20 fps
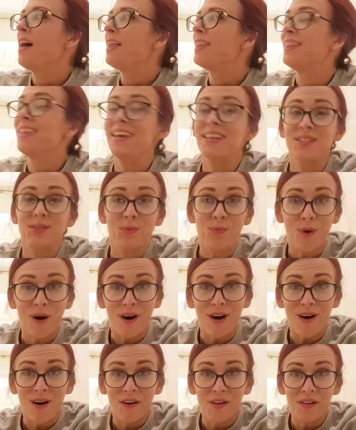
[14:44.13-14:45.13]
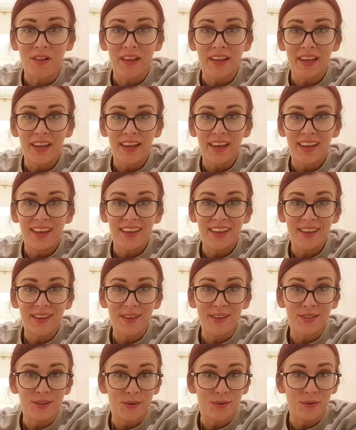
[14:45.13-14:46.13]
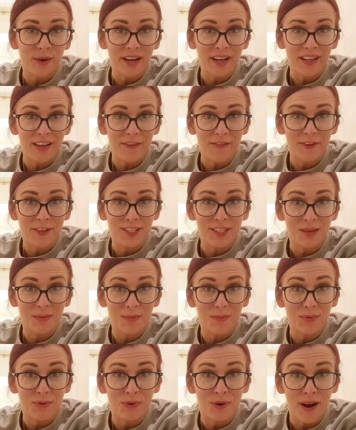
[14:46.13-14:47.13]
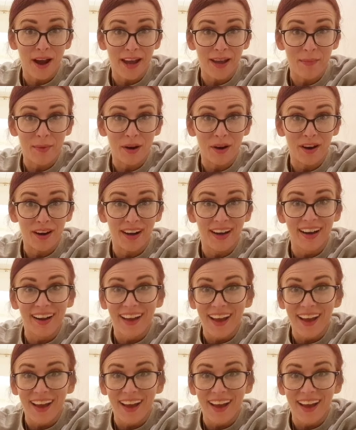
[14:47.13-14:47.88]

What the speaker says: this wall is ready for some primer.